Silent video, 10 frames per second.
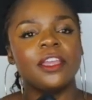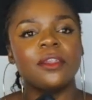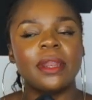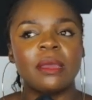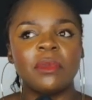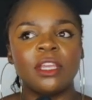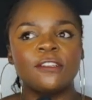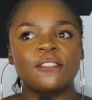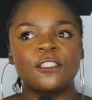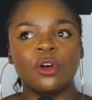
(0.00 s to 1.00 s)
But I mean,
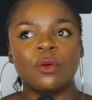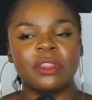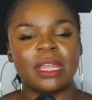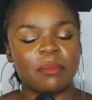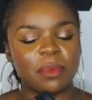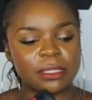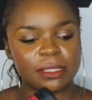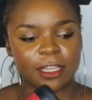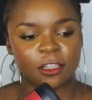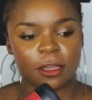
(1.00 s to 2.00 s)
so with that being
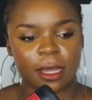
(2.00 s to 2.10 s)
said,